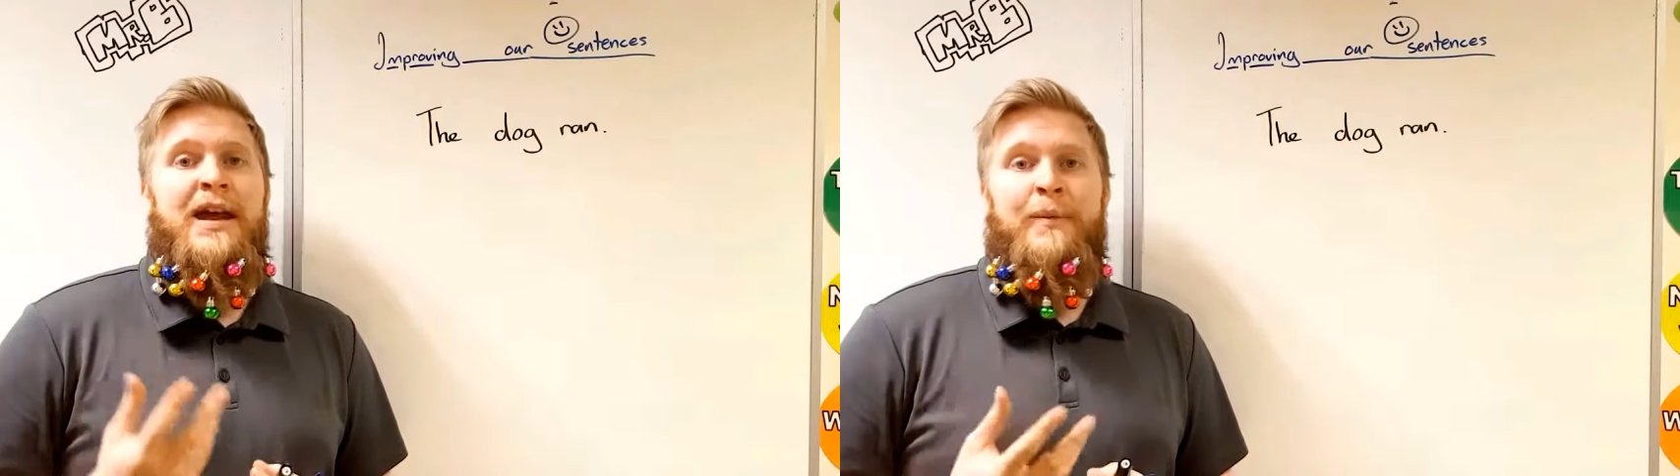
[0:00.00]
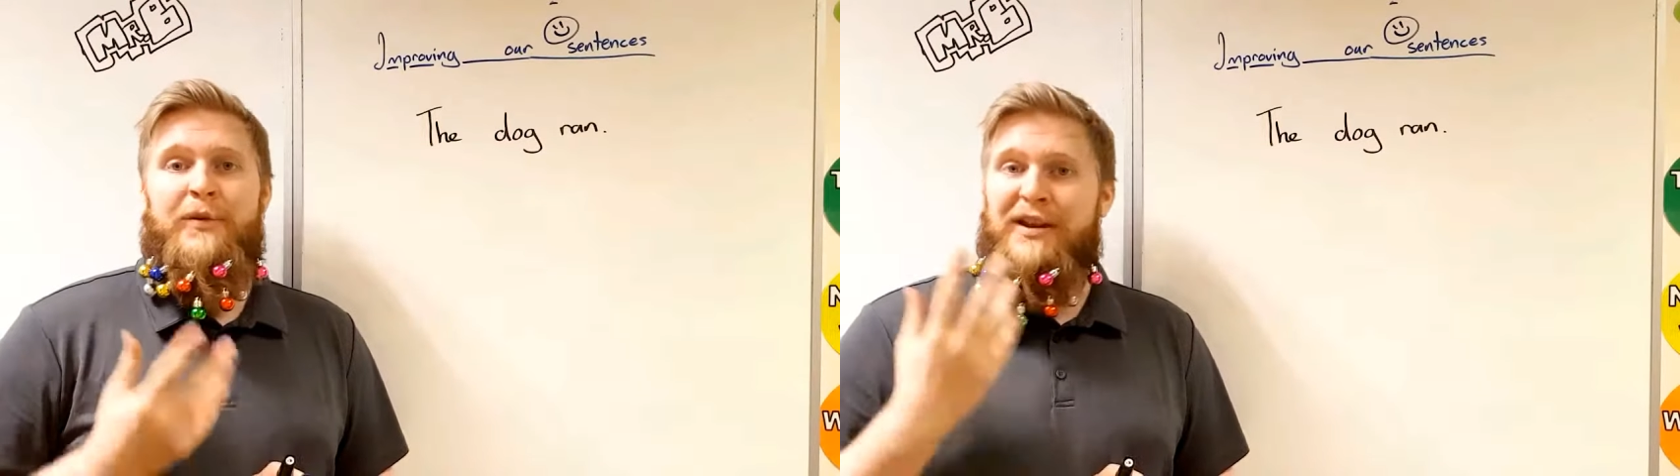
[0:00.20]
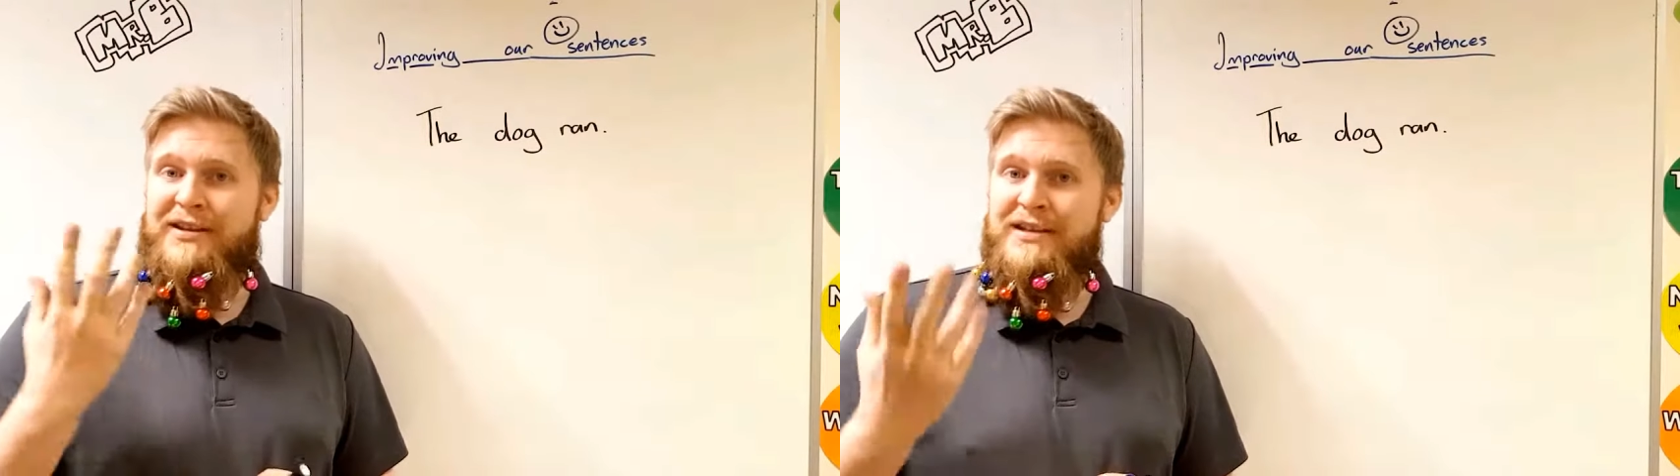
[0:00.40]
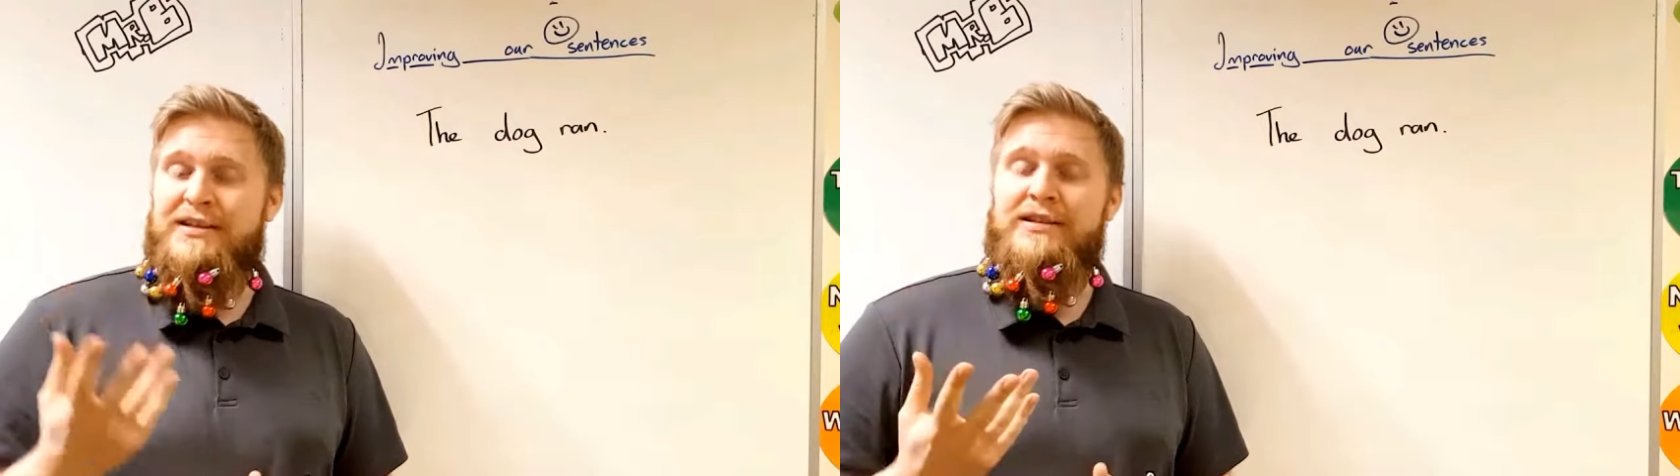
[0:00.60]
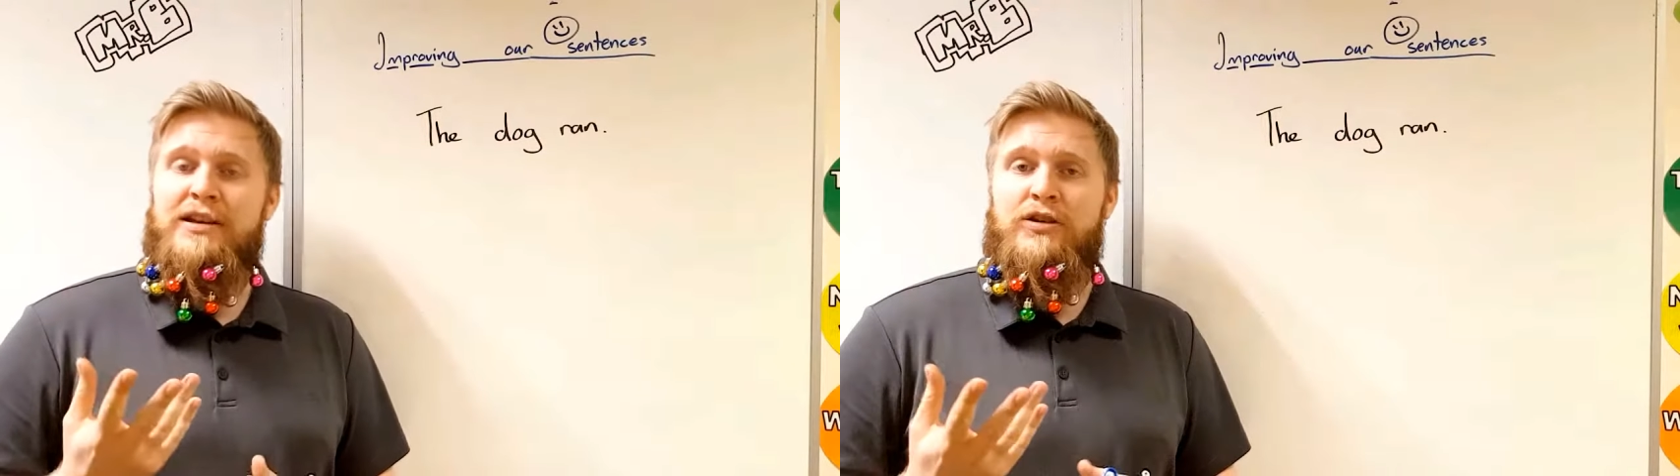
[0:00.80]
But that isn't
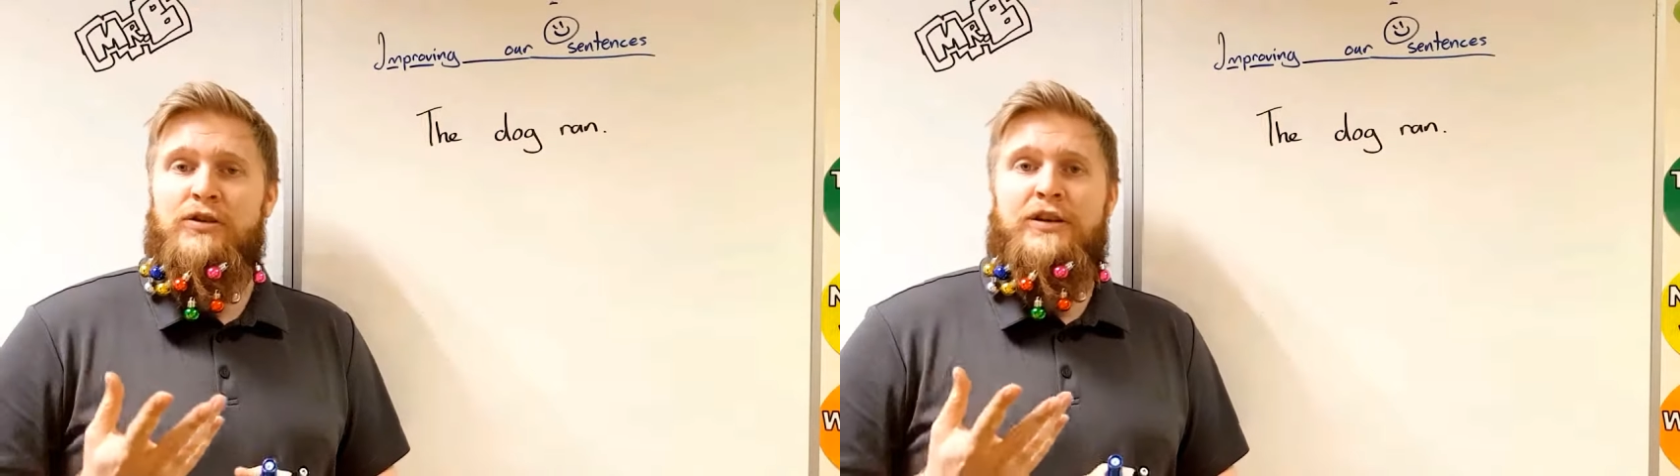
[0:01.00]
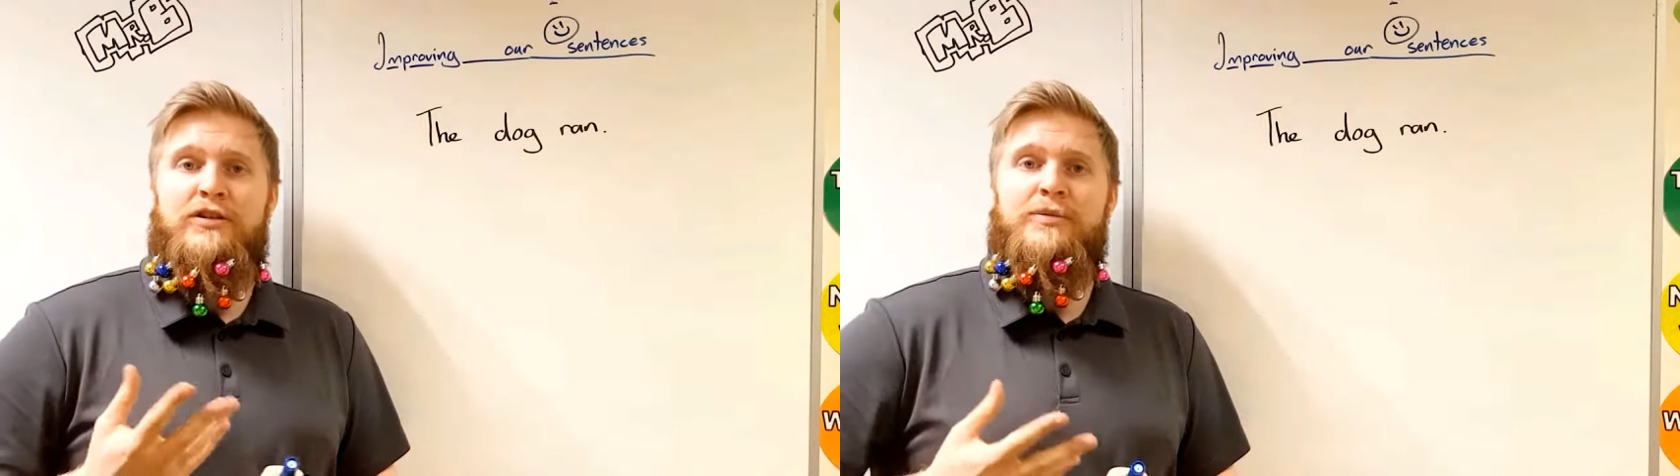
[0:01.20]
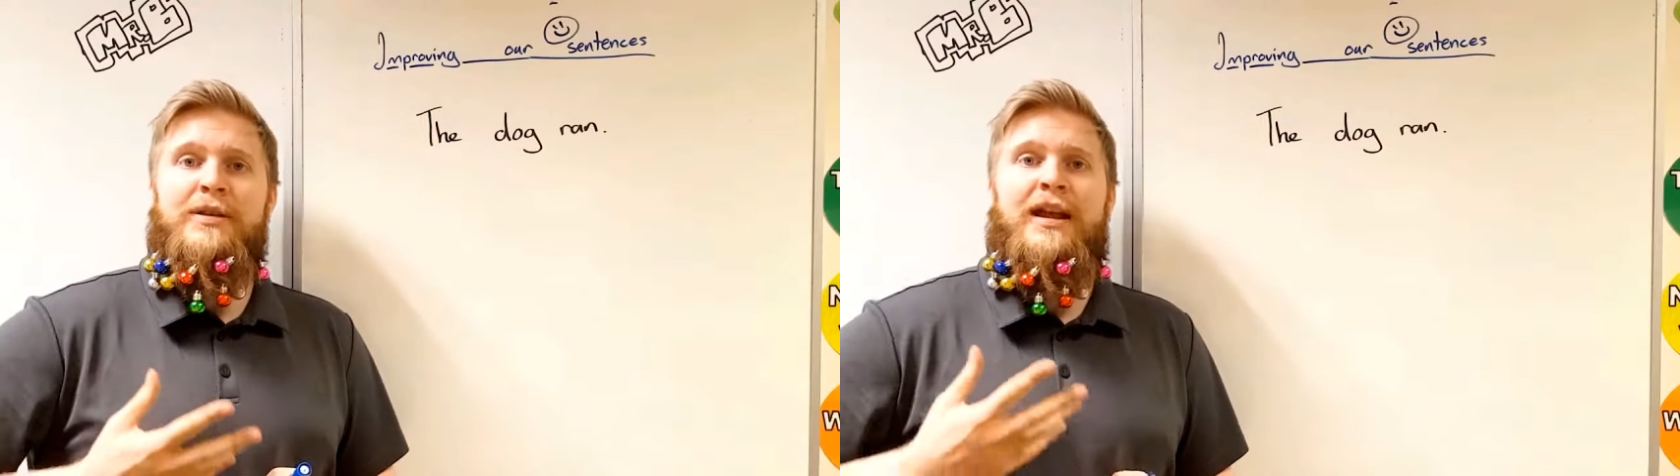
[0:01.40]
easily done. It's something